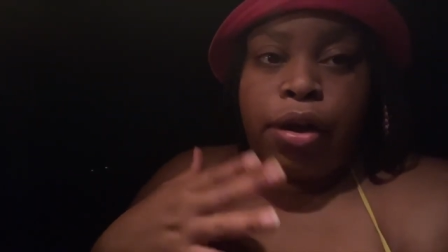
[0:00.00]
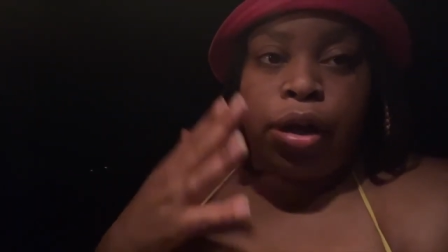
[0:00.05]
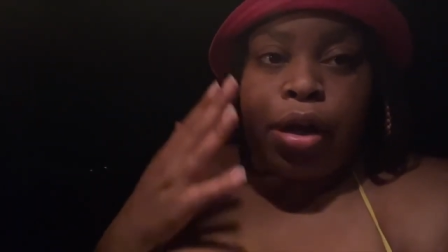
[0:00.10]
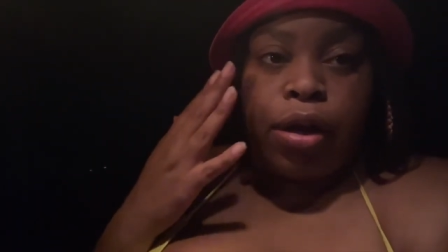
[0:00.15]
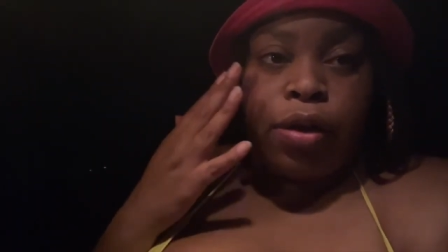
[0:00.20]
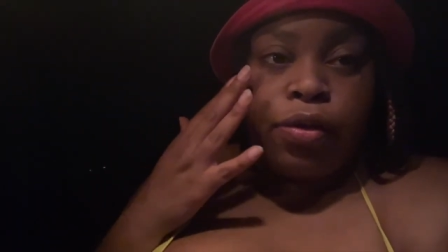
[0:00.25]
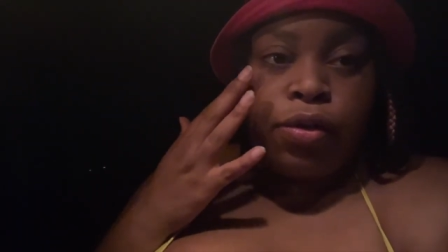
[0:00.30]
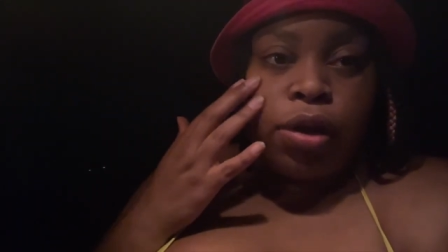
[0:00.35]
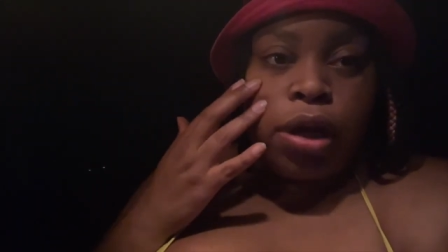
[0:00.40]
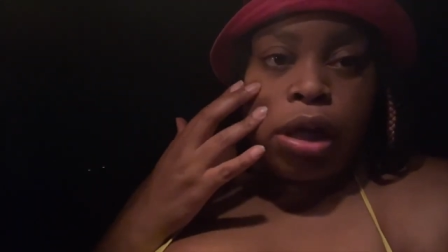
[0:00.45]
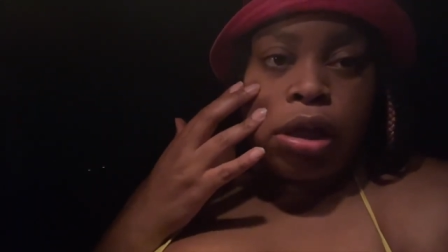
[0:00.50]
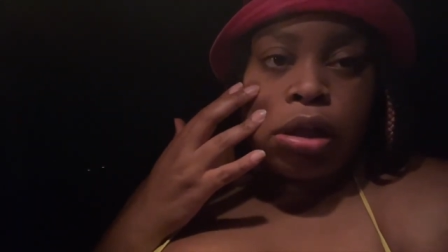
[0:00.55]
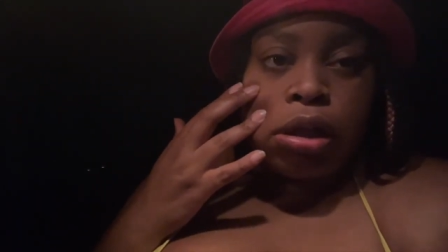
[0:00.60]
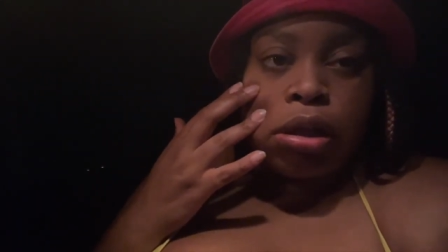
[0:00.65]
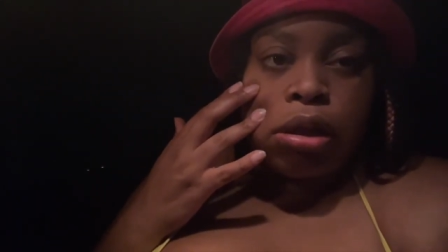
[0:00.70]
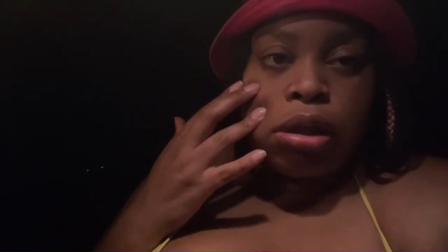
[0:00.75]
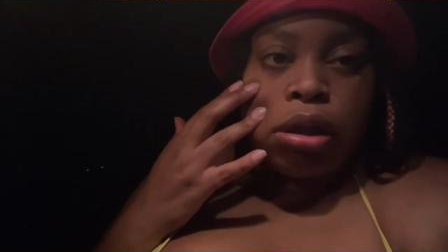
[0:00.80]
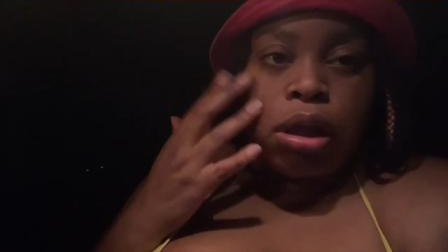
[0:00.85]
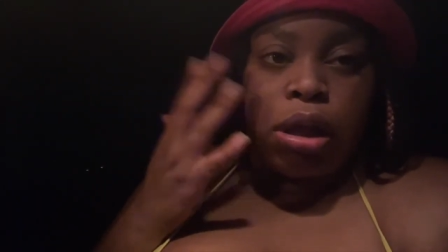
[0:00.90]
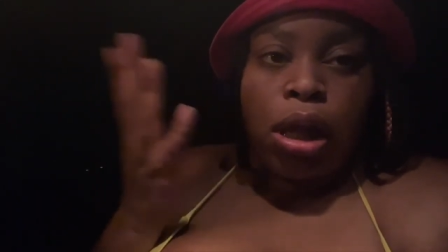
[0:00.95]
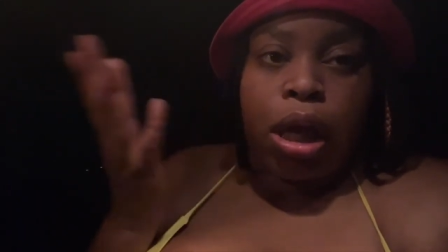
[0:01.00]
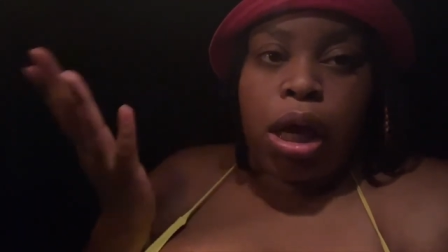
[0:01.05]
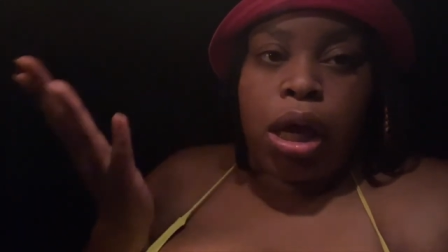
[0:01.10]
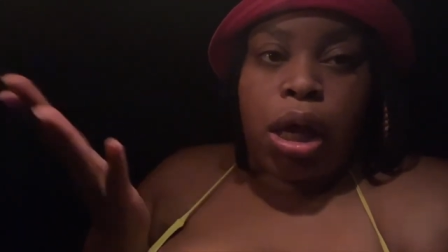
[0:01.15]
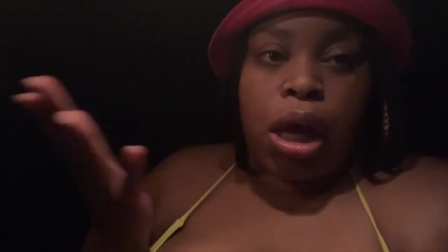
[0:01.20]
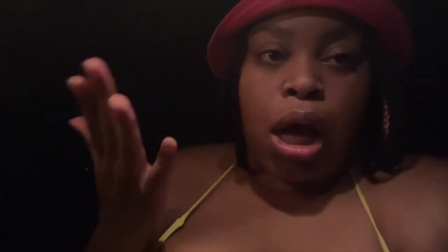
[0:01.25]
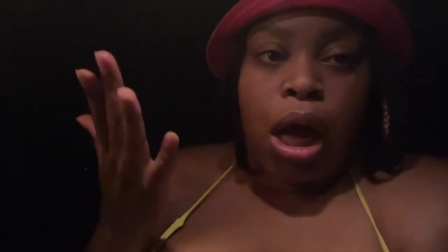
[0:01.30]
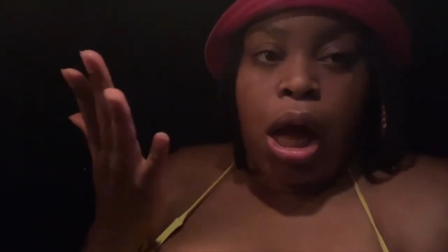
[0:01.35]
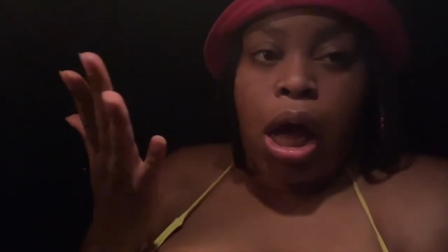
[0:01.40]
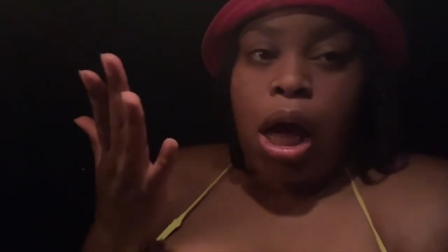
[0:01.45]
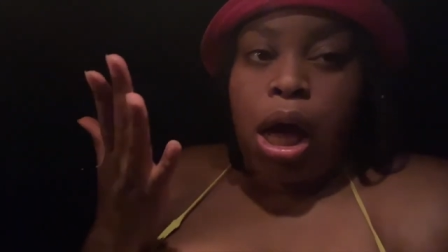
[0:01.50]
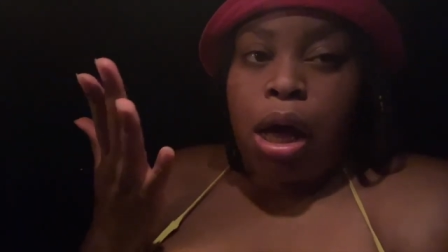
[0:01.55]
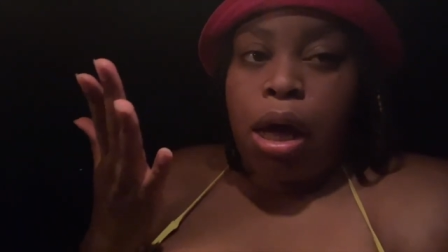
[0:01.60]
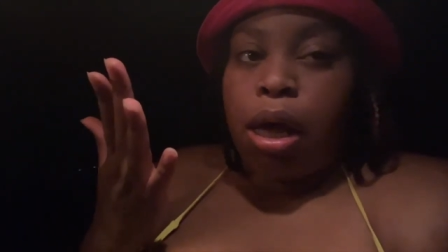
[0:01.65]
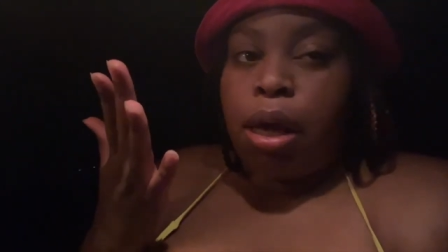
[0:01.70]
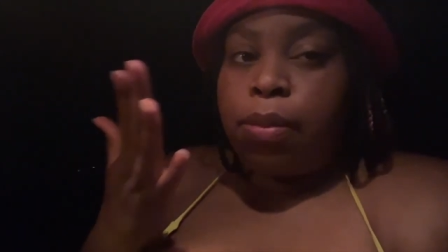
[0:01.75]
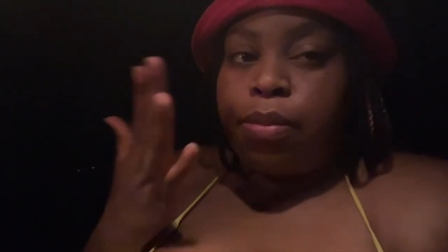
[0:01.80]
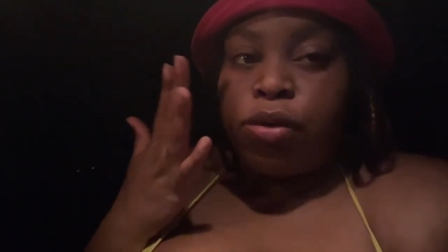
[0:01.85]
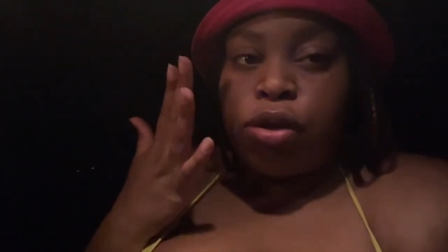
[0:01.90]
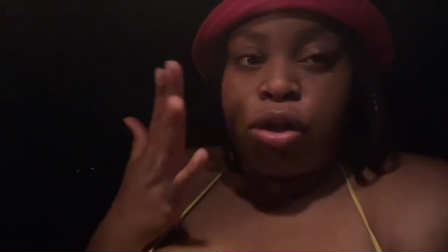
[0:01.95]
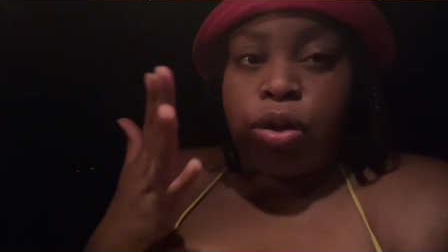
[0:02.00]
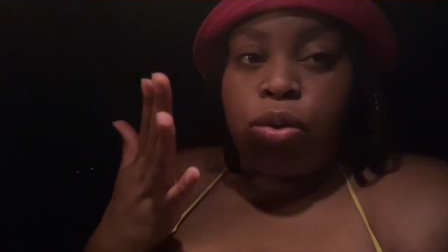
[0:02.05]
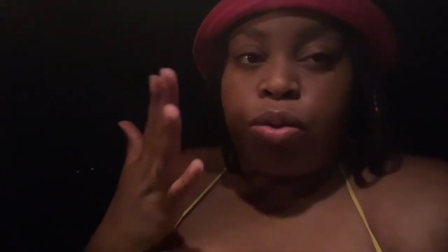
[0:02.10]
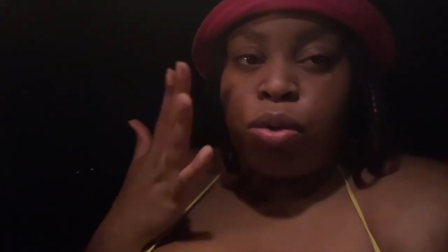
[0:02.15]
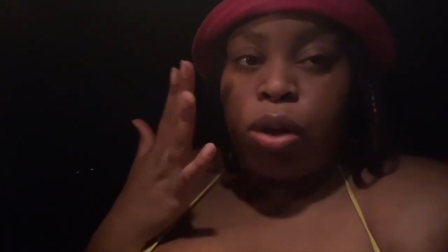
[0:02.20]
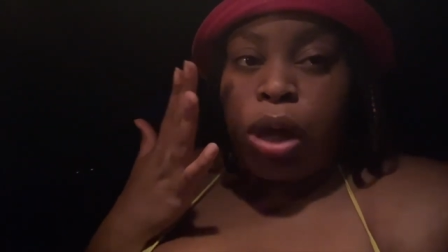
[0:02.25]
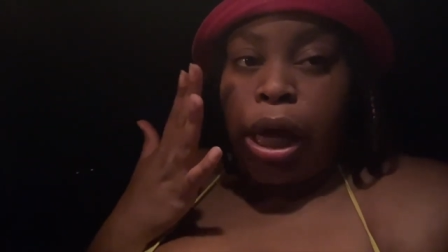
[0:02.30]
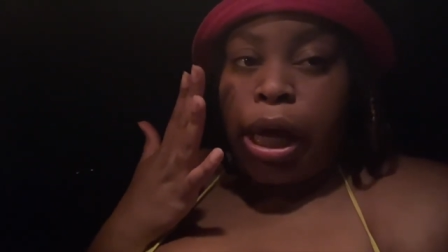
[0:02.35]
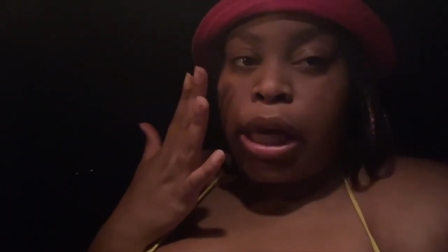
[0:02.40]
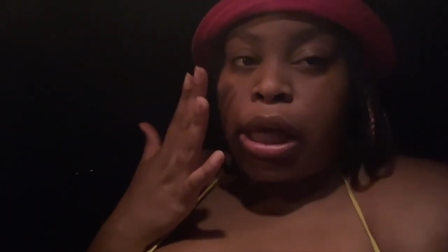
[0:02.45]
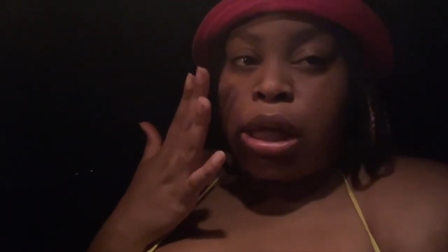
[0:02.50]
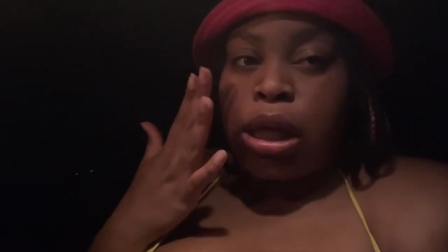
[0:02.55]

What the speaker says: and as you guys can see, like, I am so, like,